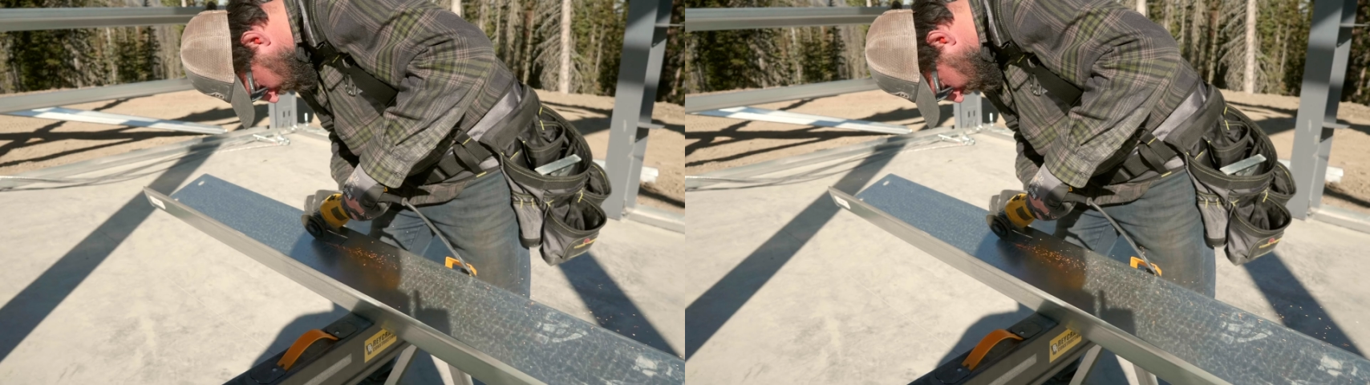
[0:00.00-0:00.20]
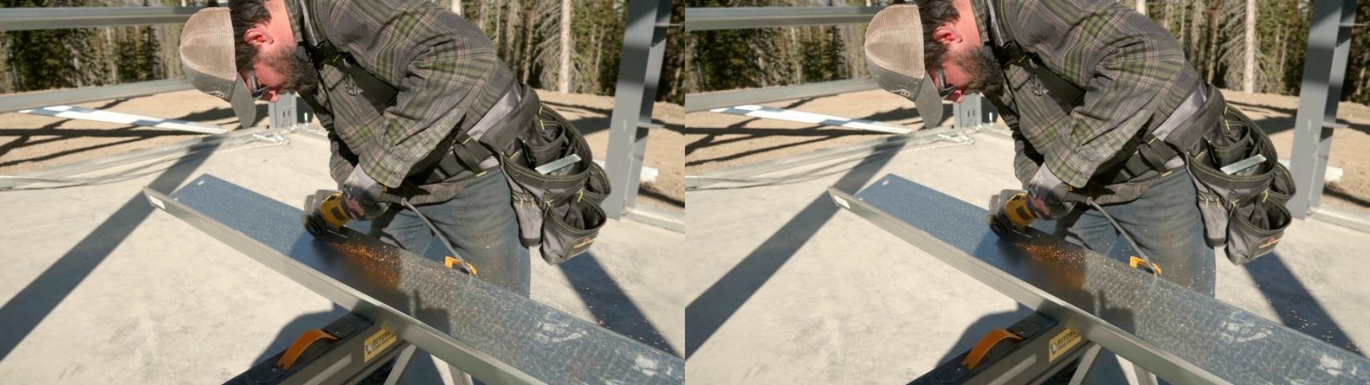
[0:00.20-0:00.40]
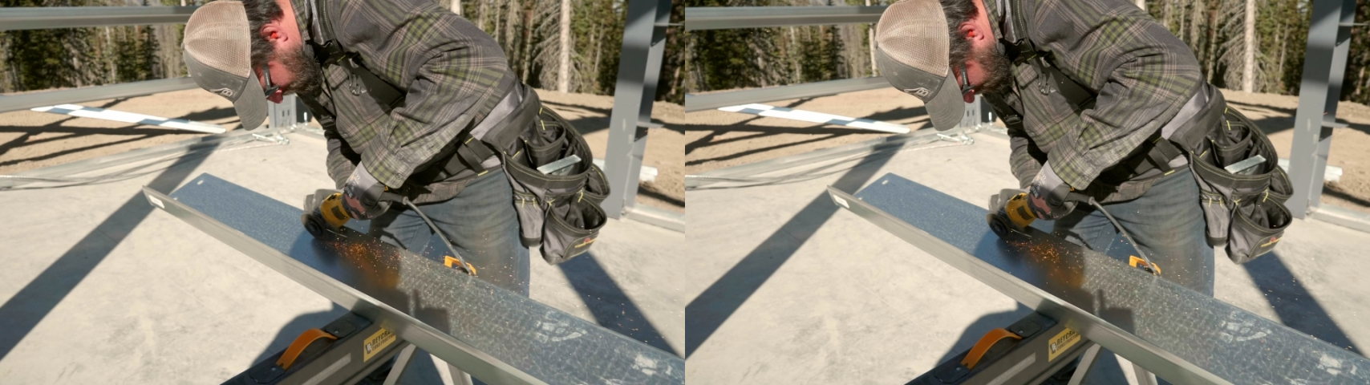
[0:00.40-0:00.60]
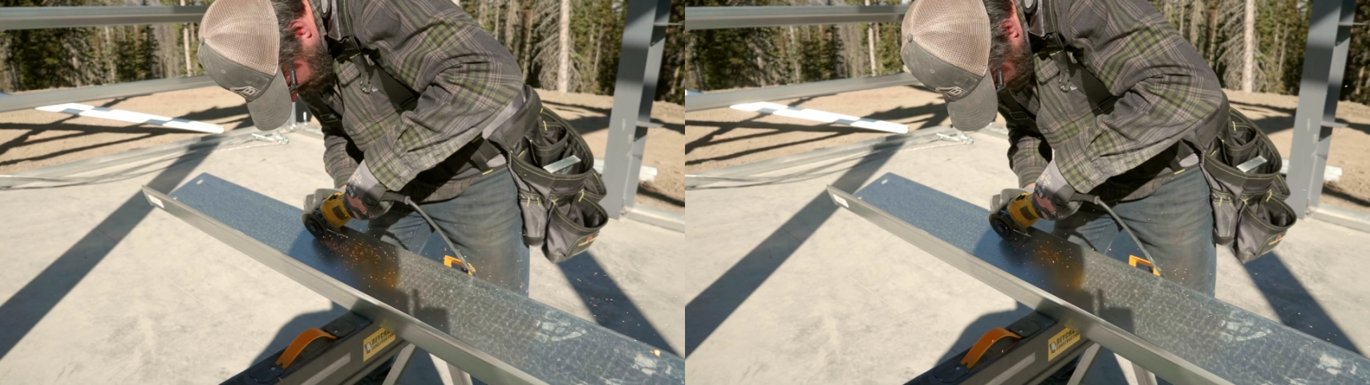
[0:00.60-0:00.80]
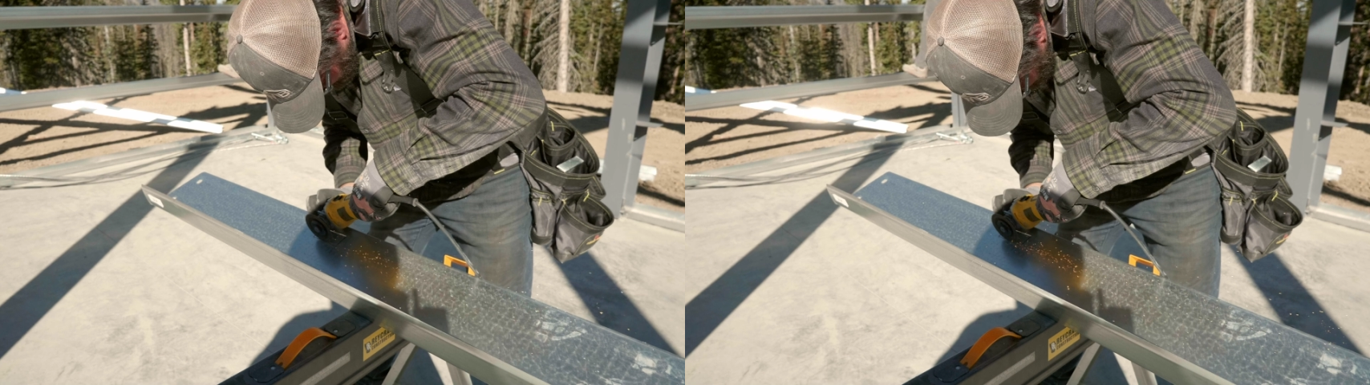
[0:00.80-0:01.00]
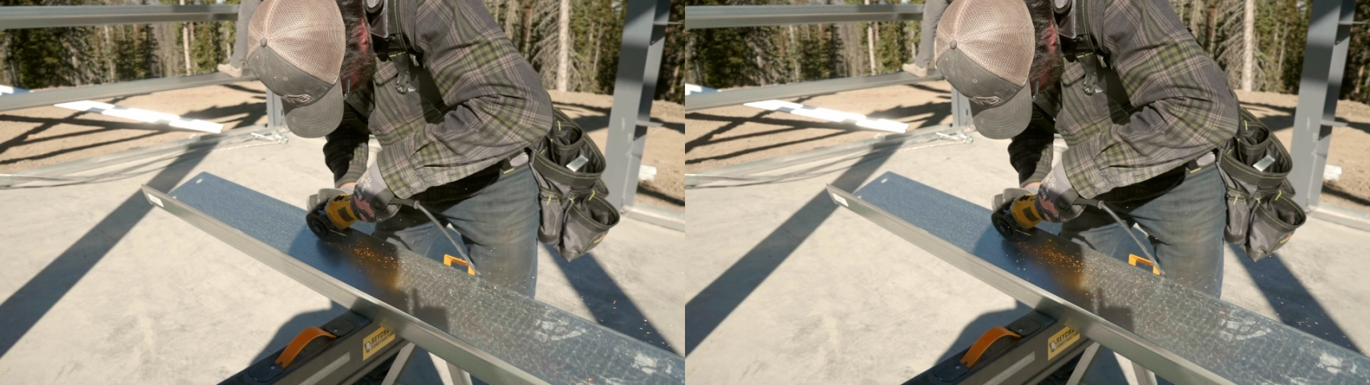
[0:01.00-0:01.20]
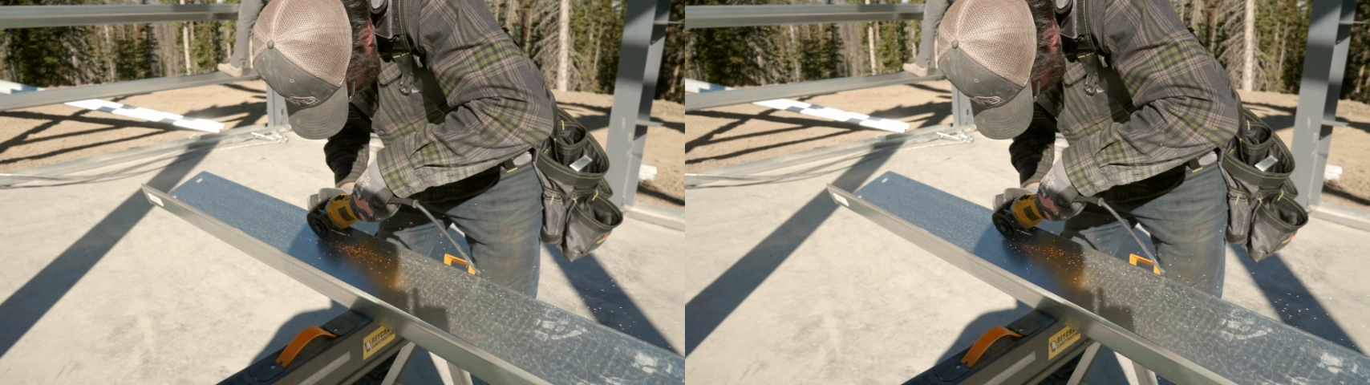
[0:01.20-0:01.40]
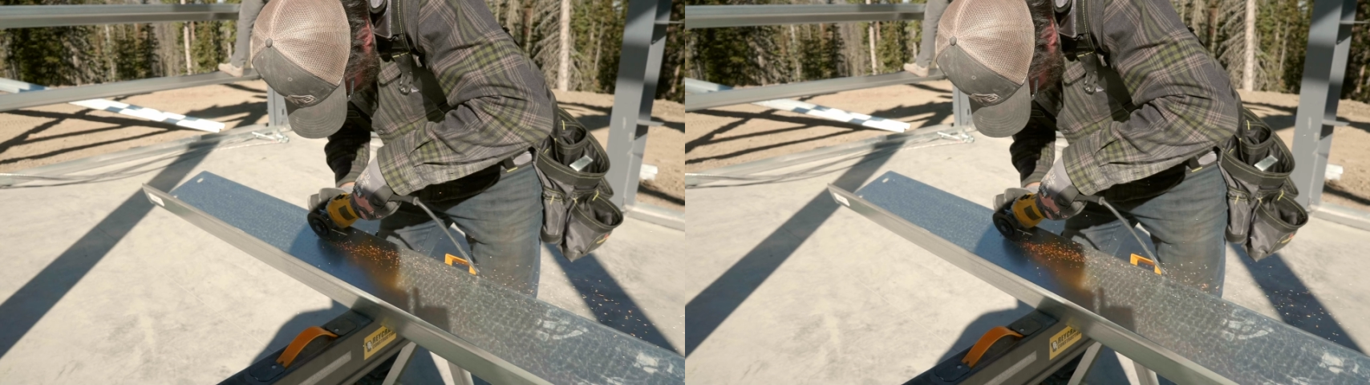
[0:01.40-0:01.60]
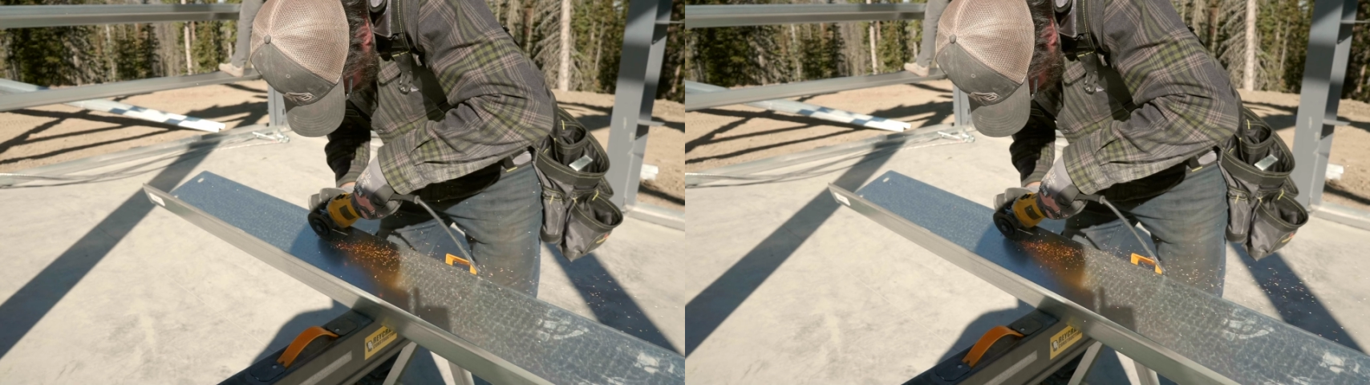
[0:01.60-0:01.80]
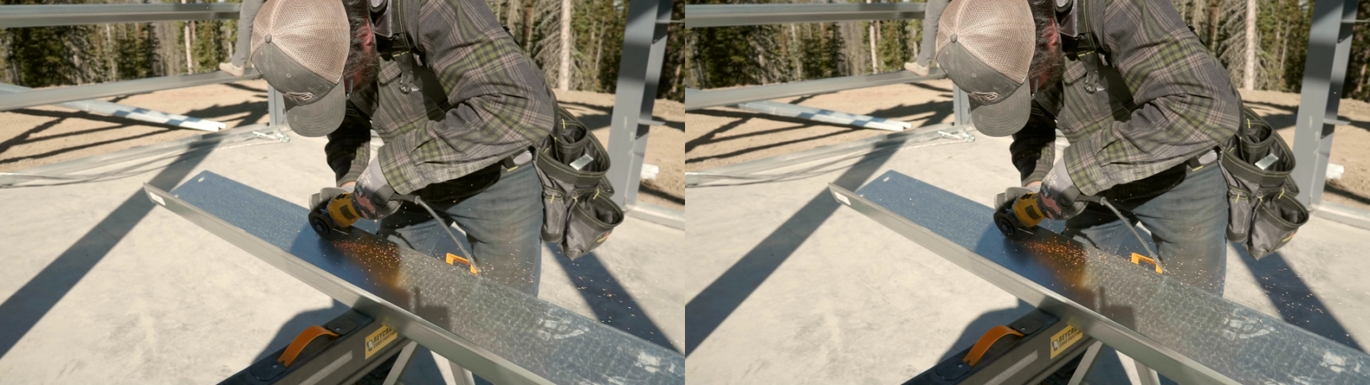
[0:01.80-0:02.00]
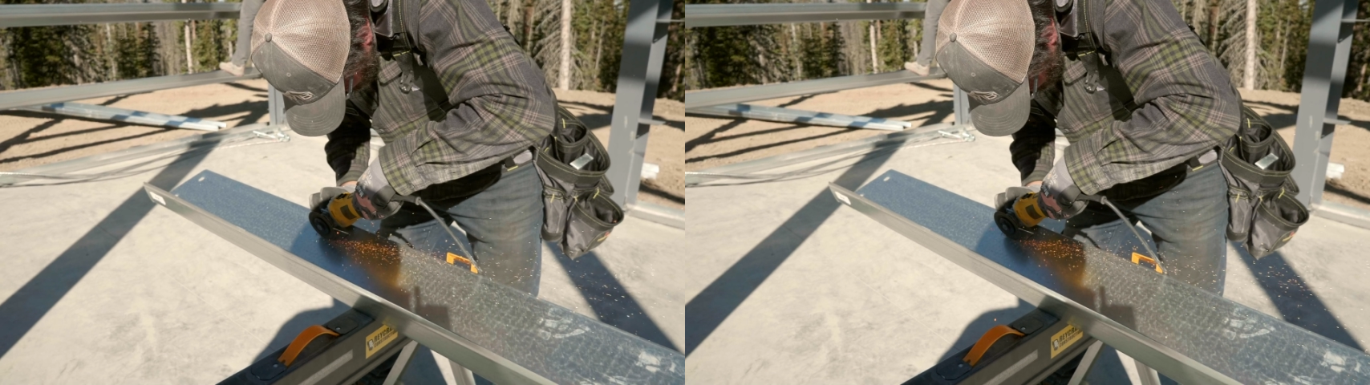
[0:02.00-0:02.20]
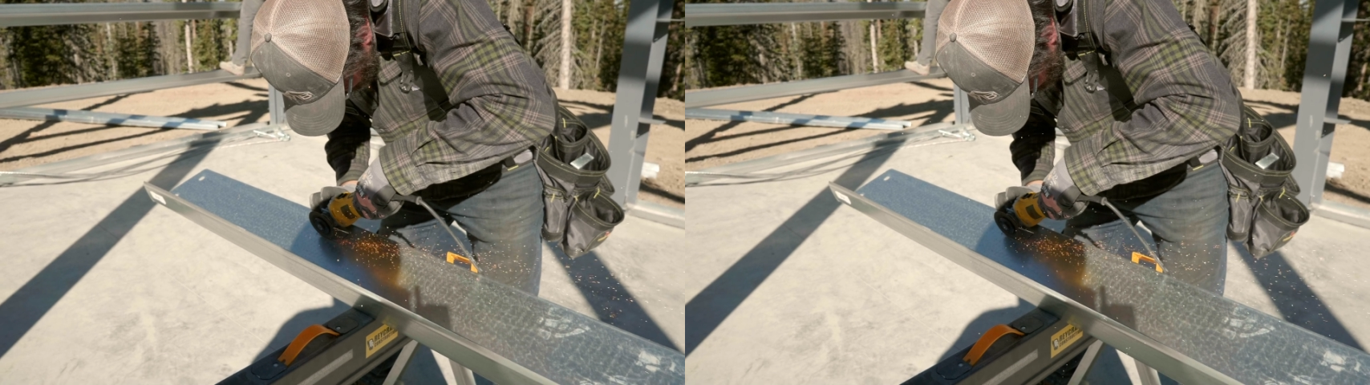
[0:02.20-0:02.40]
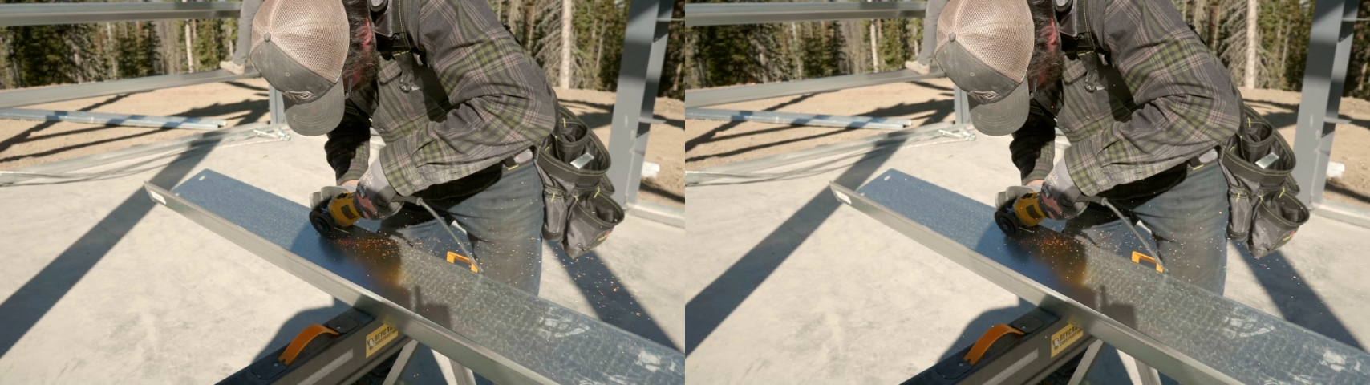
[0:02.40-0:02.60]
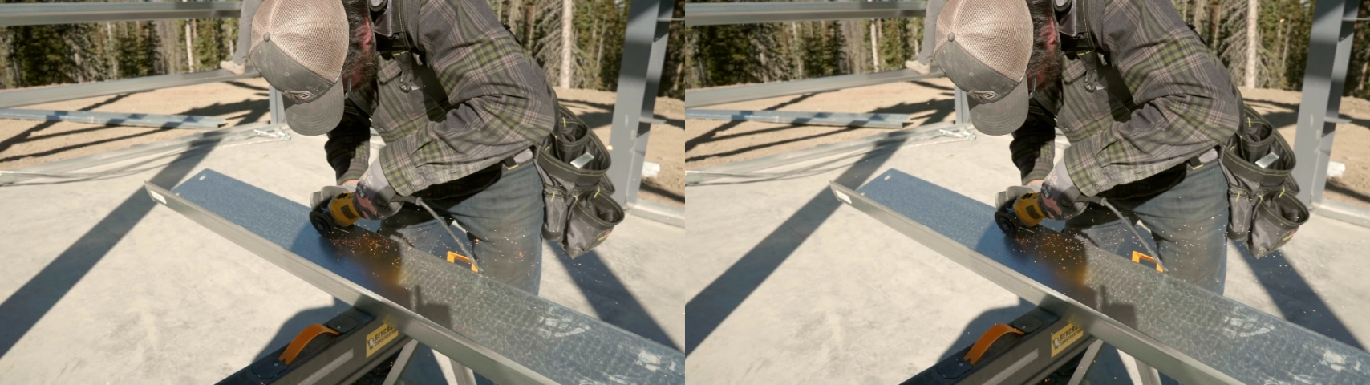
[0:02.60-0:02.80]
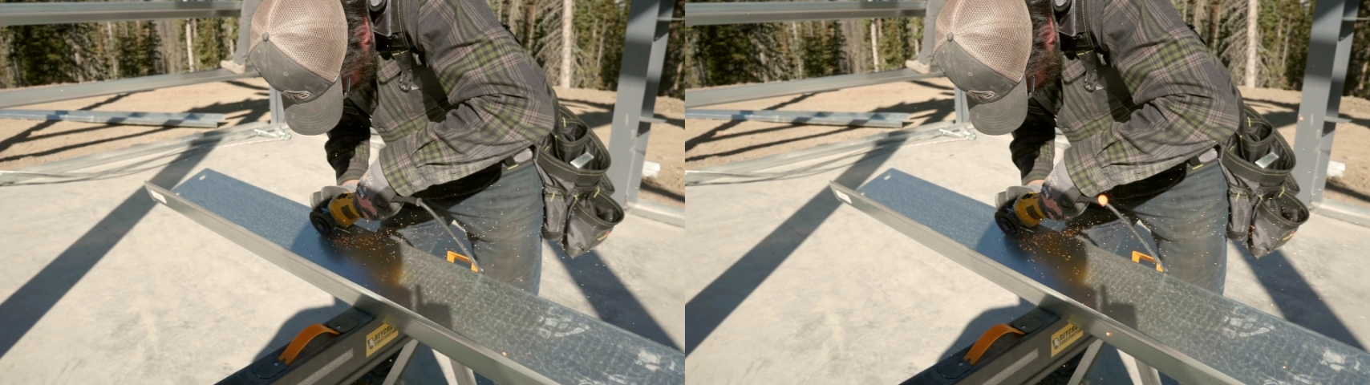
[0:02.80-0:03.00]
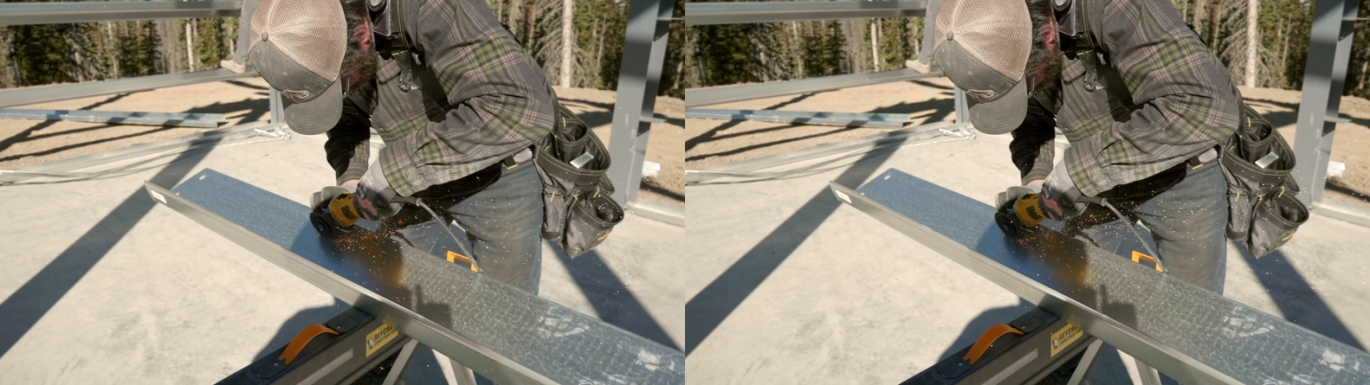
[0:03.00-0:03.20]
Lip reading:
No face is visible, so there are no lips to read.